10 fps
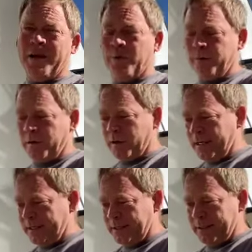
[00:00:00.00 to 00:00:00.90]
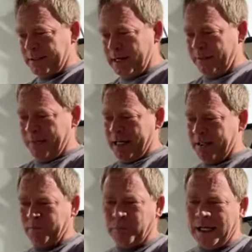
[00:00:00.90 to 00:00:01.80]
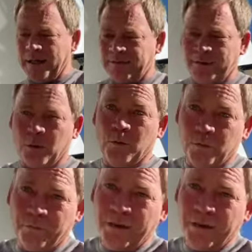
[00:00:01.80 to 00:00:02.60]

do regret not buying the Blackstone